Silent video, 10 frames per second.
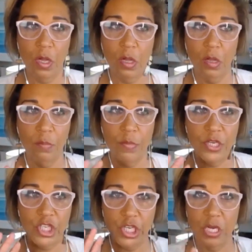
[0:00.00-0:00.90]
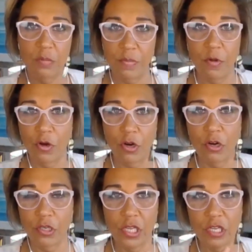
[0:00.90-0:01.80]
a machine or
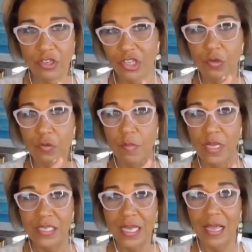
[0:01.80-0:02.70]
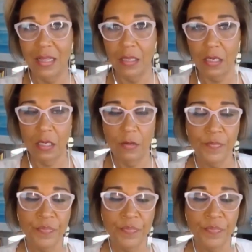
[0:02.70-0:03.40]
Cartesian mentality.